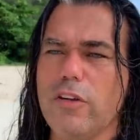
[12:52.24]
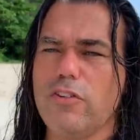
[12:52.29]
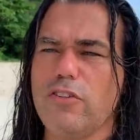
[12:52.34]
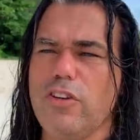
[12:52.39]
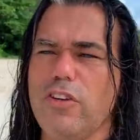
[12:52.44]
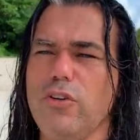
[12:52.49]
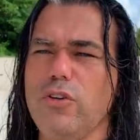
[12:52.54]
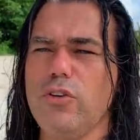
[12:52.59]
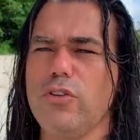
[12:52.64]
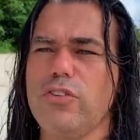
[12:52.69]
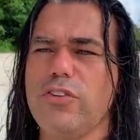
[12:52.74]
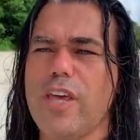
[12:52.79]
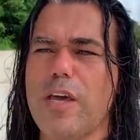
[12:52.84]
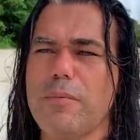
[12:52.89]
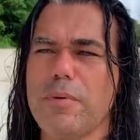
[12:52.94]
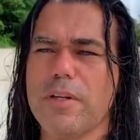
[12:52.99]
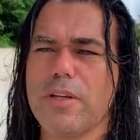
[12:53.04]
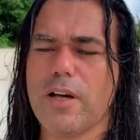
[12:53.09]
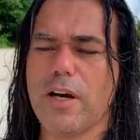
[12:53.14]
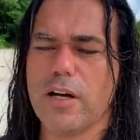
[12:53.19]
It's the huge
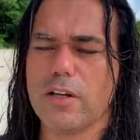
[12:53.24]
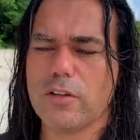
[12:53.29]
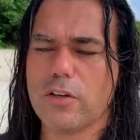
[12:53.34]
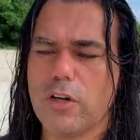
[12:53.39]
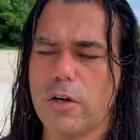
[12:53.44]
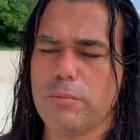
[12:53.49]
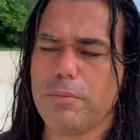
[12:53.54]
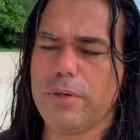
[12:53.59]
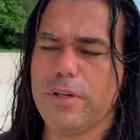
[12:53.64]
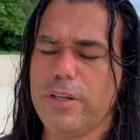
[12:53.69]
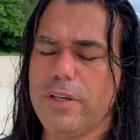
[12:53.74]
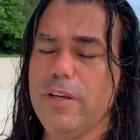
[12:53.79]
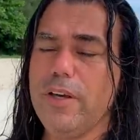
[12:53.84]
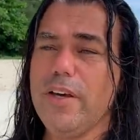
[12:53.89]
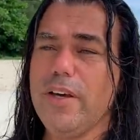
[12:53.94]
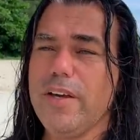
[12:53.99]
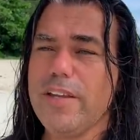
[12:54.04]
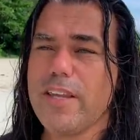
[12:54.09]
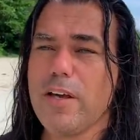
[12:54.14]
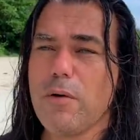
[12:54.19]
debit card company
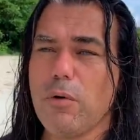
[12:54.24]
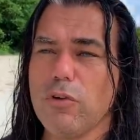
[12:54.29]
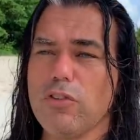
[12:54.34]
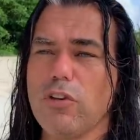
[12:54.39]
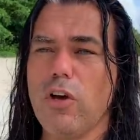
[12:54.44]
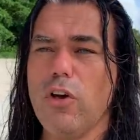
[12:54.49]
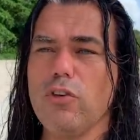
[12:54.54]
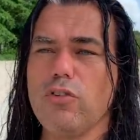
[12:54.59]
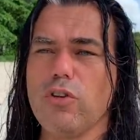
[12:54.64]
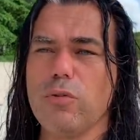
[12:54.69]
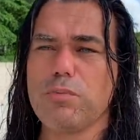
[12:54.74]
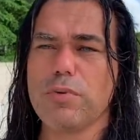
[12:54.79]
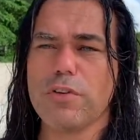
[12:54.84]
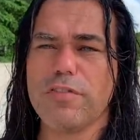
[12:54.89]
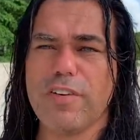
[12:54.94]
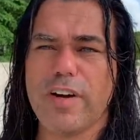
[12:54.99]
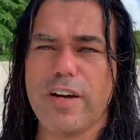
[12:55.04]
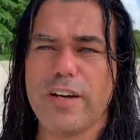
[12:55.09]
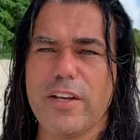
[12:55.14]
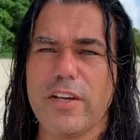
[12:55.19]
that was also
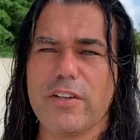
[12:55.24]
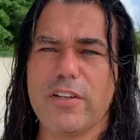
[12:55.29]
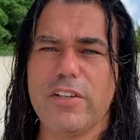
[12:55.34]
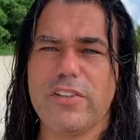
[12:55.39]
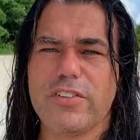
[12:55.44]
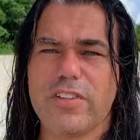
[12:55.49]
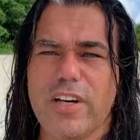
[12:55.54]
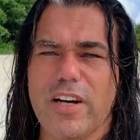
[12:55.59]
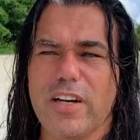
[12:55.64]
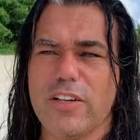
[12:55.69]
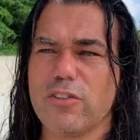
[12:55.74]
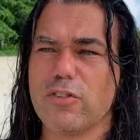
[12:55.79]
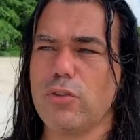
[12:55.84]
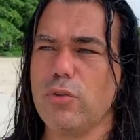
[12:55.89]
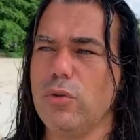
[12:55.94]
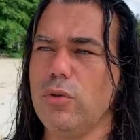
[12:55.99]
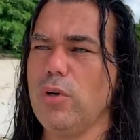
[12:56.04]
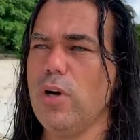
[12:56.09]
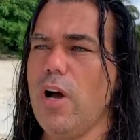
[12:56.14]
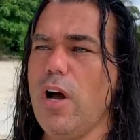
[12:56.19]
providing these cards
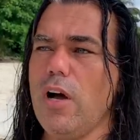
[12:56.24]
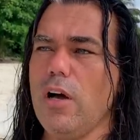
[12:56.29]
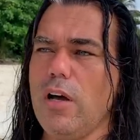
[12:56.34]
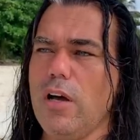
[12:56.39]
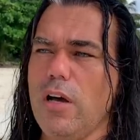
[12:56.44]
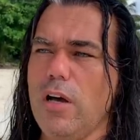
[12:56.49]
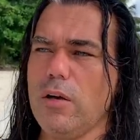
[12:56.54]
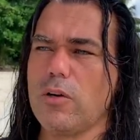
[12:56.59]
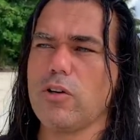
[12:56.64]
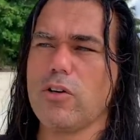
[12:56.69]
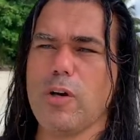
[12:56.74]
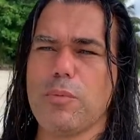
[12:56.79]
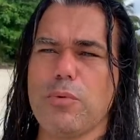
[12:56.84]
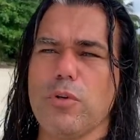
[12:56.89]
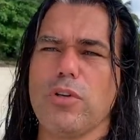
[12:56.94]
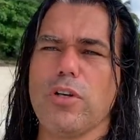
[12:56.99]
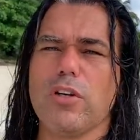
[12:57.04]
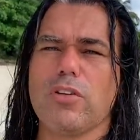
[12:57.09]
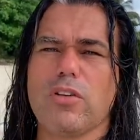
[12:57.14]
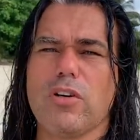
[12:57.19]
to uh, crypto
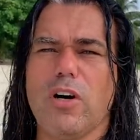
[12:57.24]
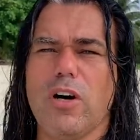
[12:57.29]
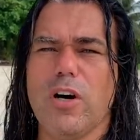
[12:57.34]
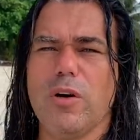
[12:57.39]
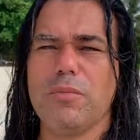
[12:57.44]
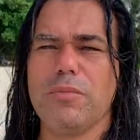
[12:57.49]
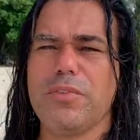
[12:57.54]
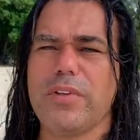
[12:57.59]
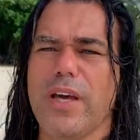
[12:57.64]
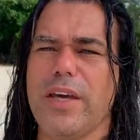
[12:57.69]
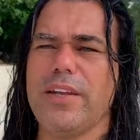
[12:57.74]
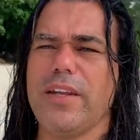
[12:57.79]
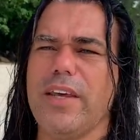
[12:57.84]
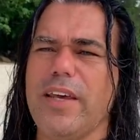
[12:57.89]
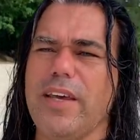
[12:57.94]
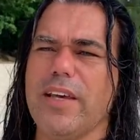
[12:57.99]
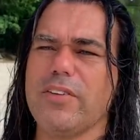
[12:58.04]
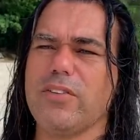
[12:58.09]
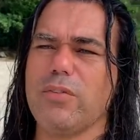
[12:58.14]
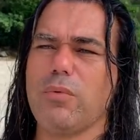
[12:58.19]
dot com,
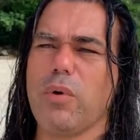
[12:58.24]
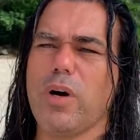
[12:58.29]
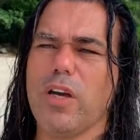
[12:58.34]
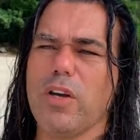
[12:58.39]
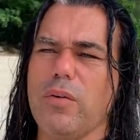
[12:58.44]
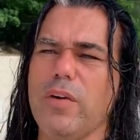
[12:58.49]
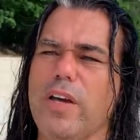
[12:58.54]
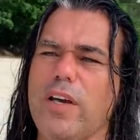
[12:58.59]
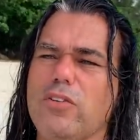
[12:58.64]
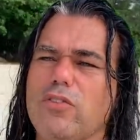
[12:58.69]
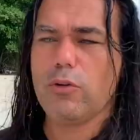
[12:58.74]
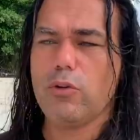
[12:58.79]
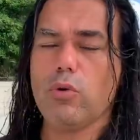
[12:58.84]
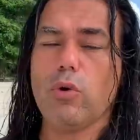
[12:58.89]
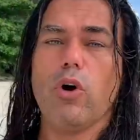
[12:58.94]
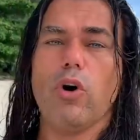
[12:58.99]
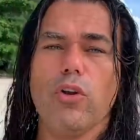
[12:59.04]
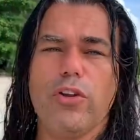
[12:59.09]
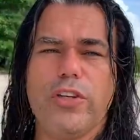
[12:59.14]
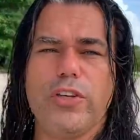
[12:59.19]
TenX, Wirex, to
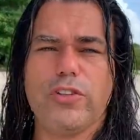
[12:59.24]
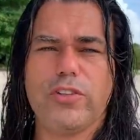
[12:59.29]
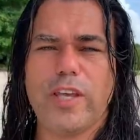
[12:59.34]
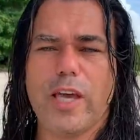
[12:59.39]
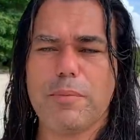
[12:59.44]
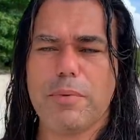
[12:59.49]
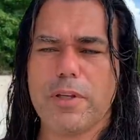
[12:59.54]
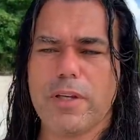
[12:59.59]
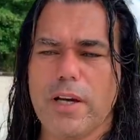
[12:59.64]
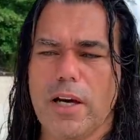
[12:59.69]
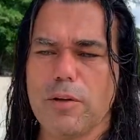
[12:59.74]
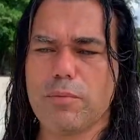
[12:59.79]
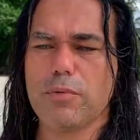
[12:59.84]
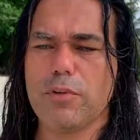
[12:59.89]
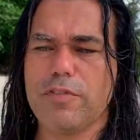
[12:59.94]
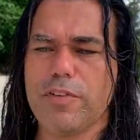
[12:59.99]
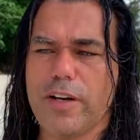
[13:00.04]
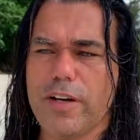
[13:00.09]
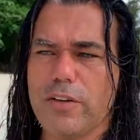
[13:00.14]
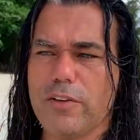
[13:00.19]
all these debit card
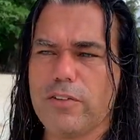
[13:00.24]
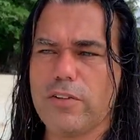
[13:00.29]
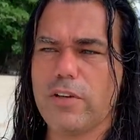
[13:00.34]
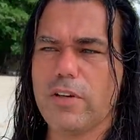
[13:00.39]
providers